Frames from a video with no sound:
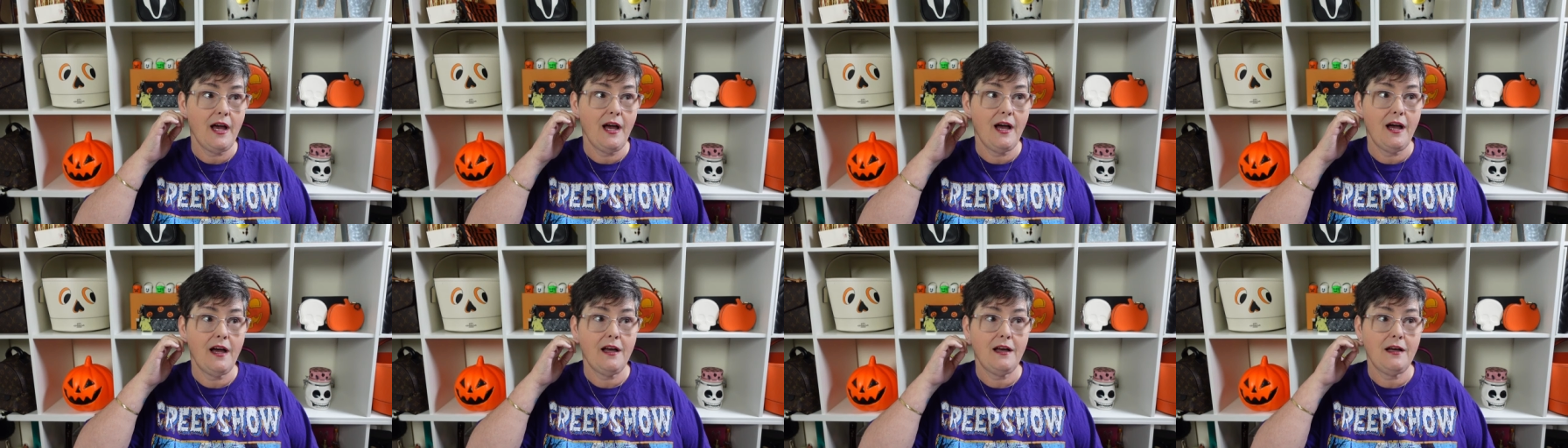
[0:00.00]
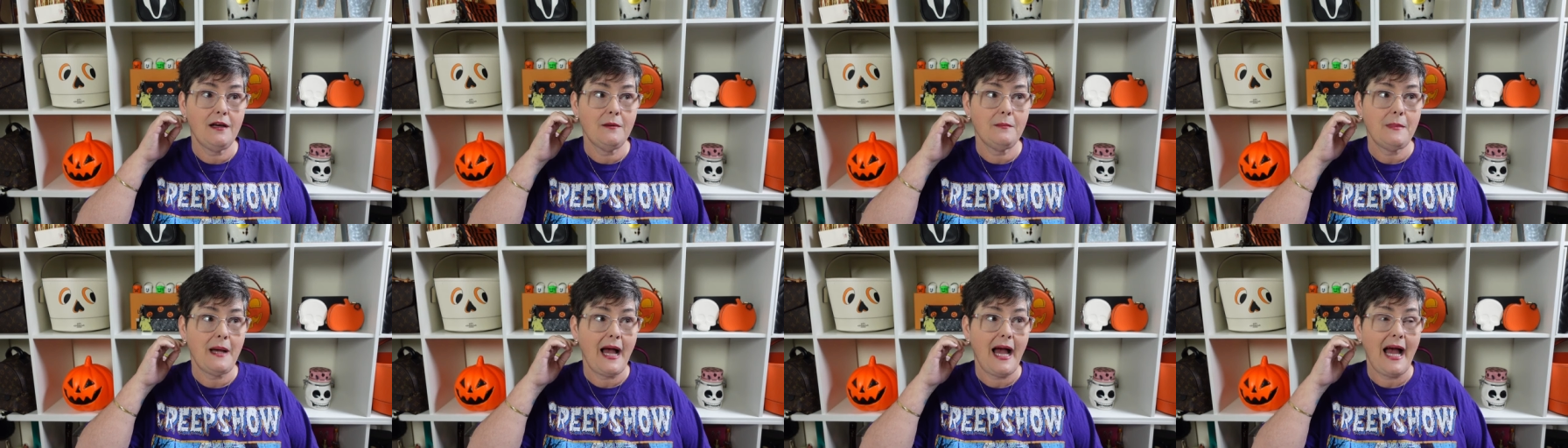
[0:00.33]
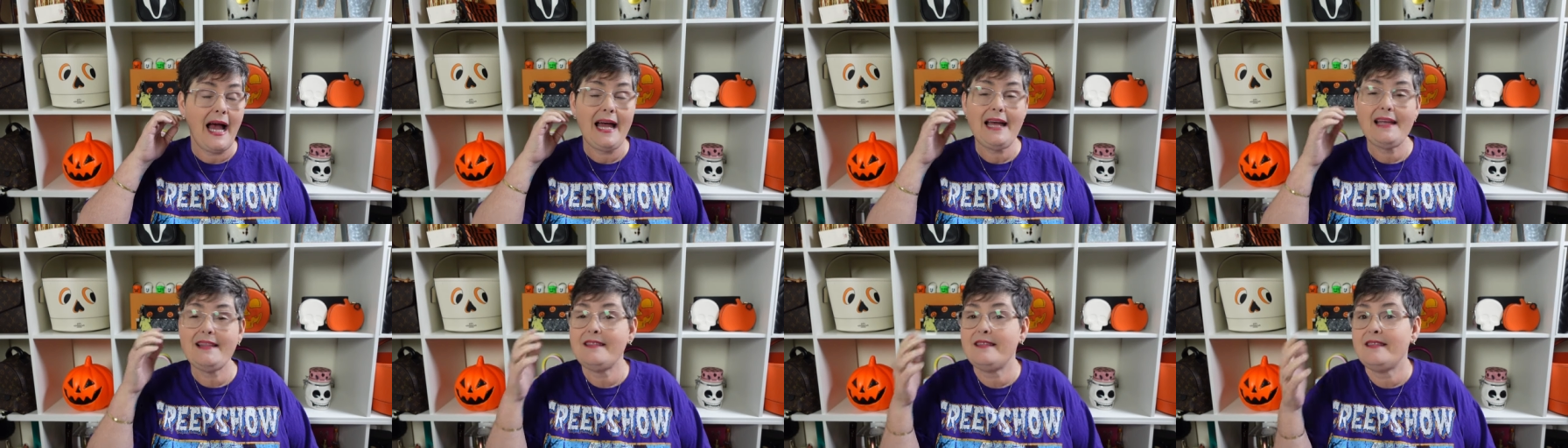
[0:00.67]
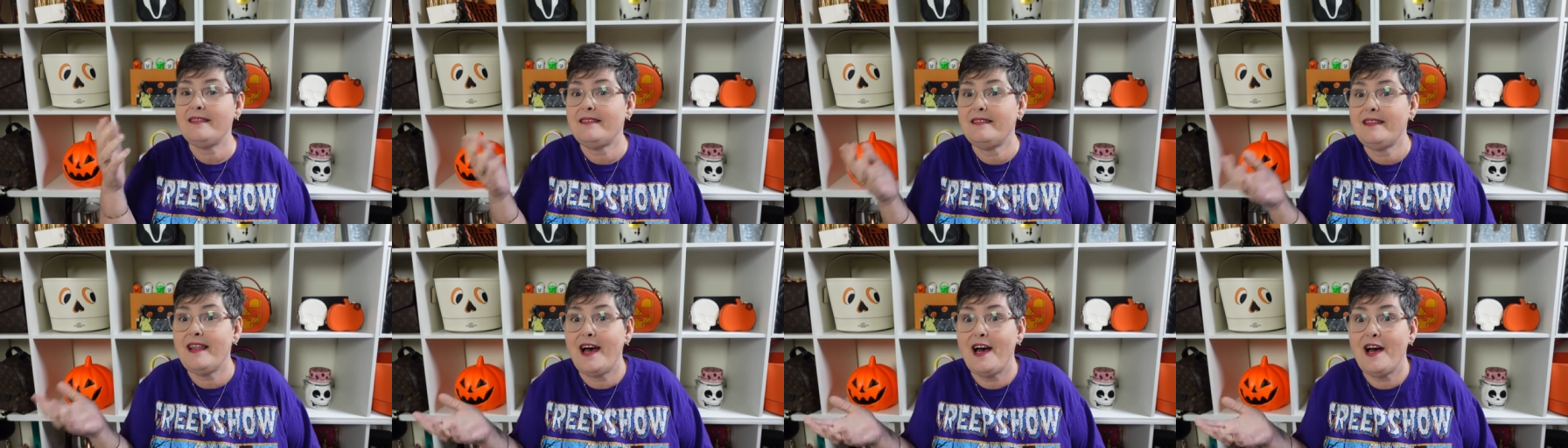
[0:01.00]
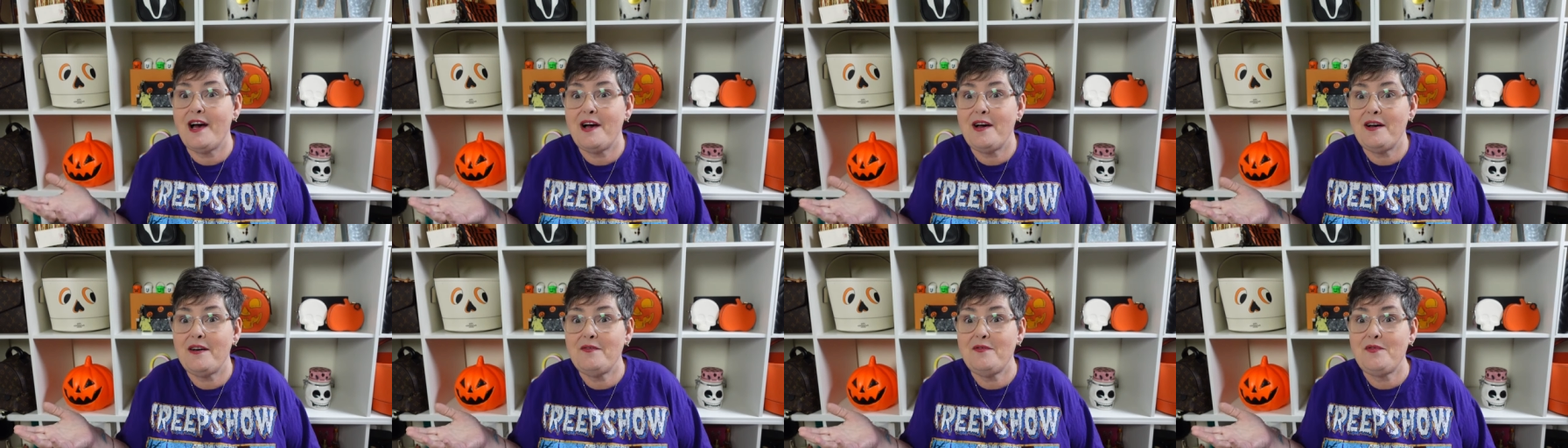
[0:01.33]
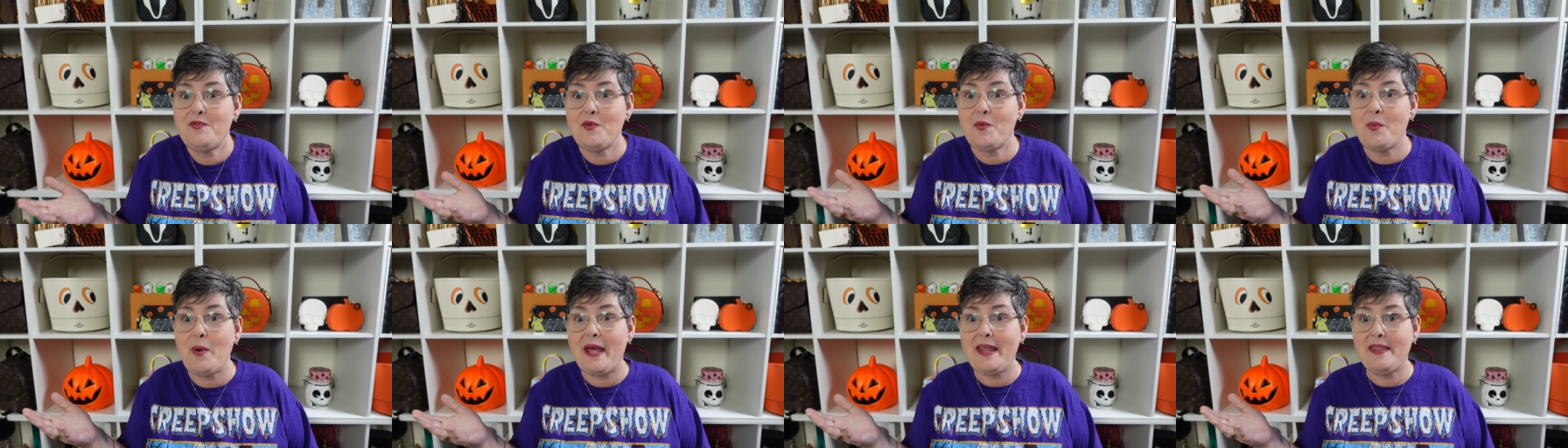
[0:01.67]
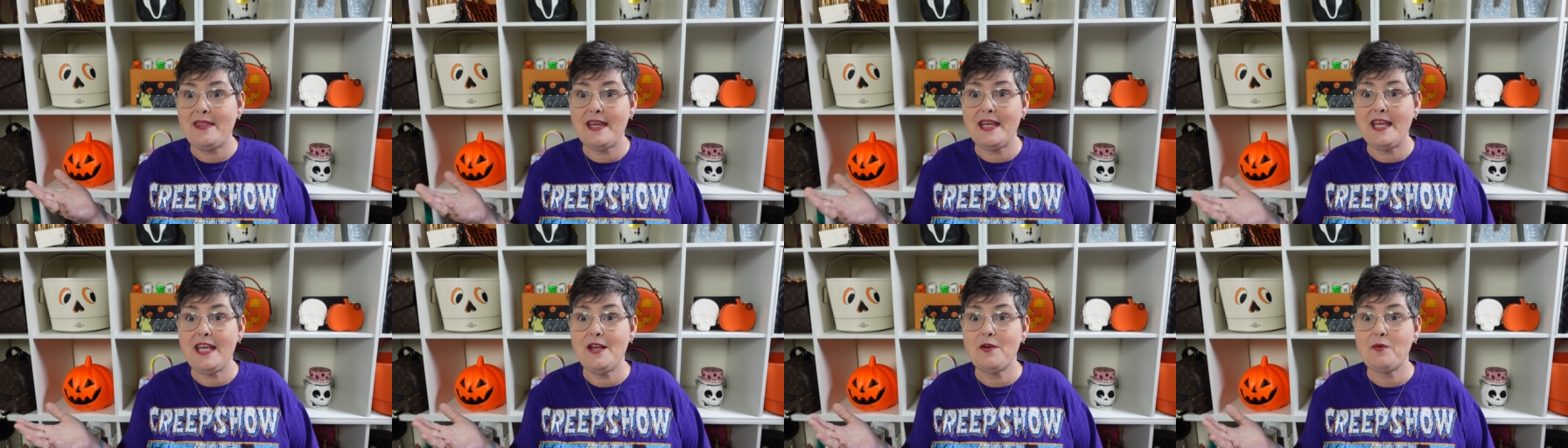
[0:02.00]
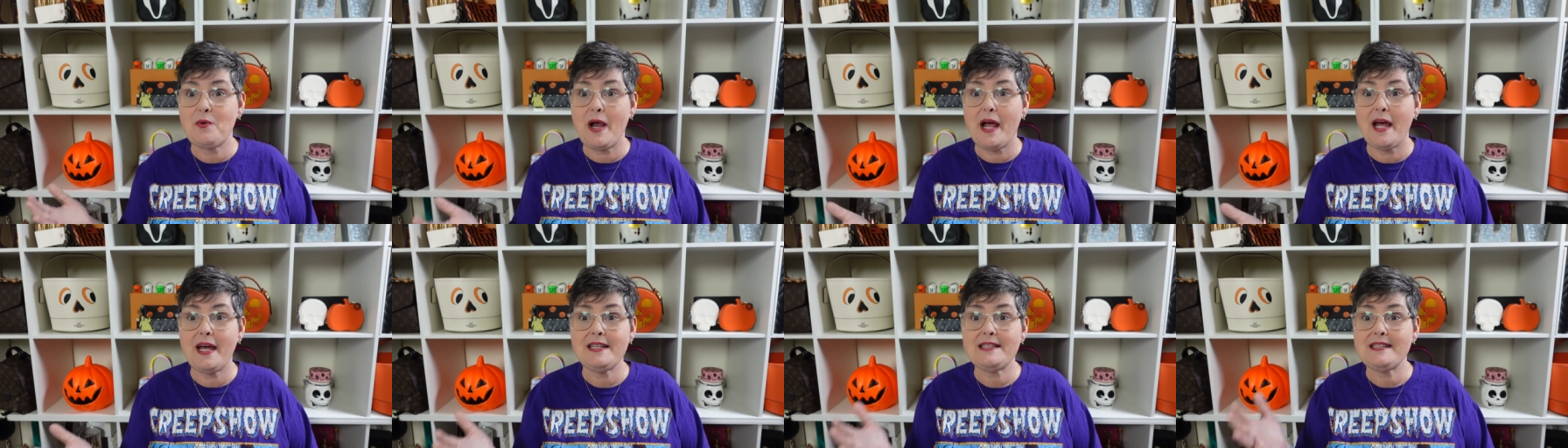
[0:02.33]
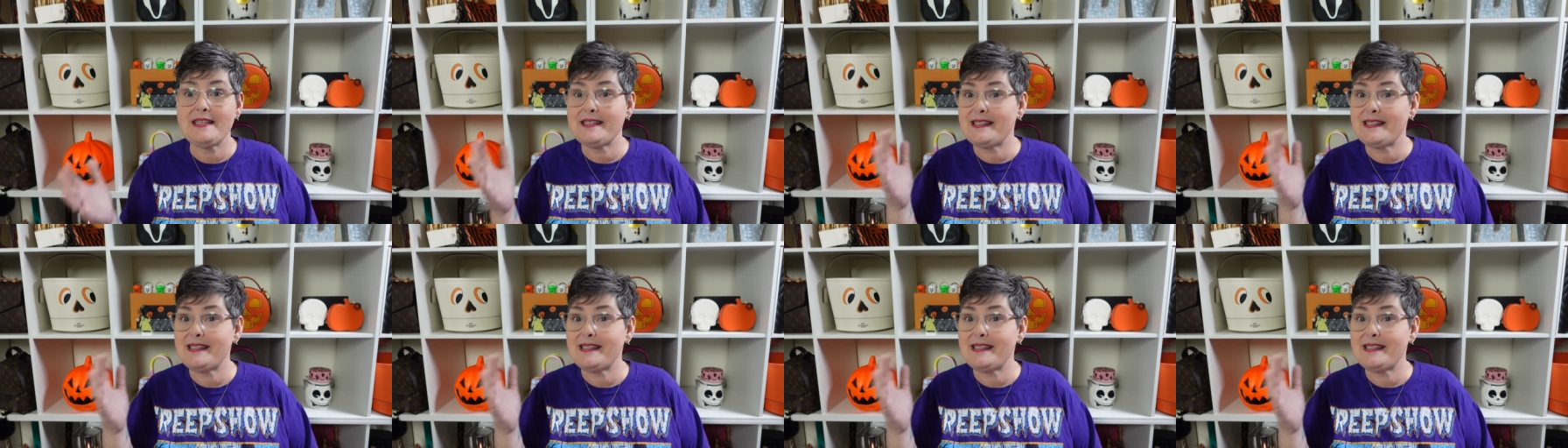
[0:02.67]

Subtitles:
I love the way that he writes.